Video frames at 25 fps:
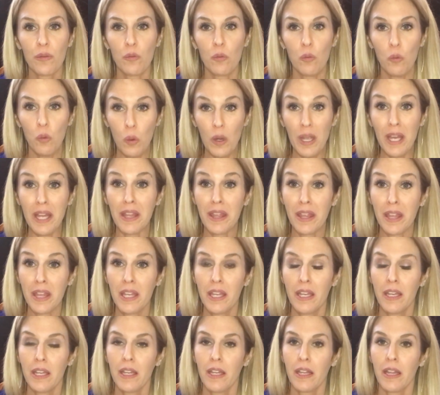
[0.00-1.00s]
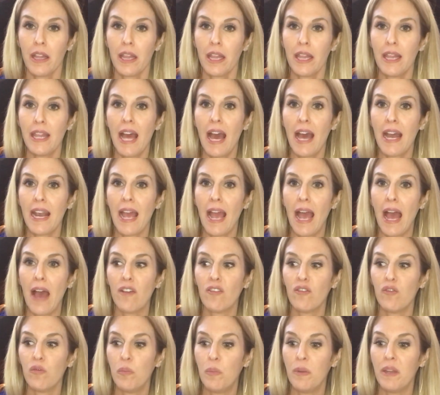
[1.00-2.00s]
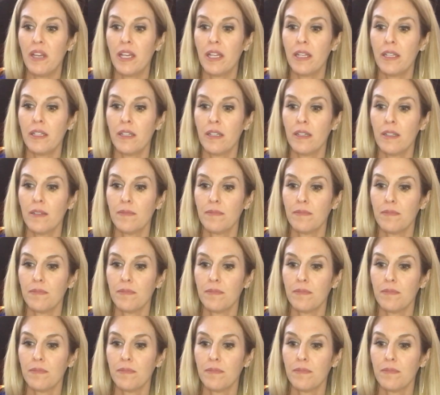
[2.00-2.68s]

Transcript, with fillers: with that have been